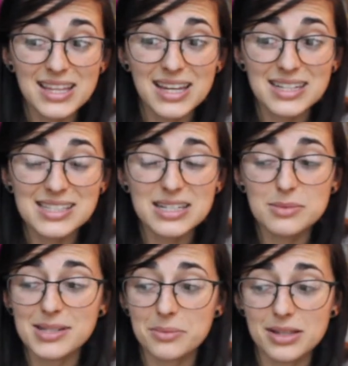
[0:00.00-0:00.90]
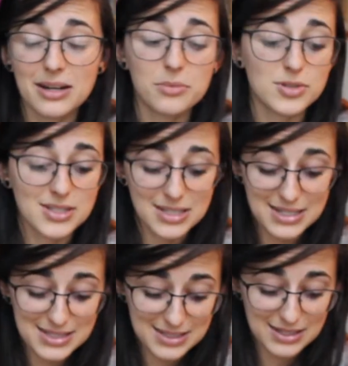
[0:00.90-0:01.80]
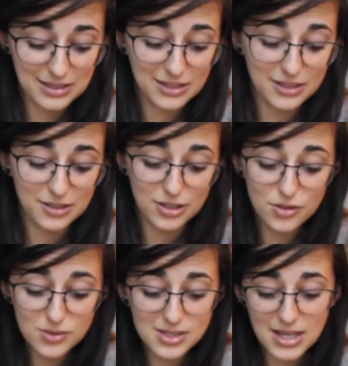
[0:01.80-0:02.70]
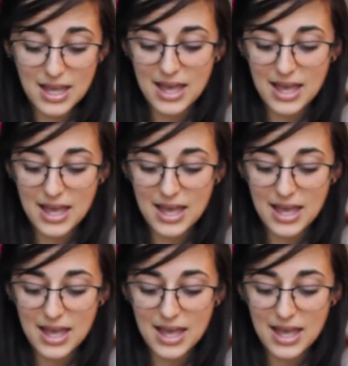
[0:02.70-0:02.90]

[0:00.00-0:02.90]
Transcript: then it's going to be something that I'm always going to consistently use.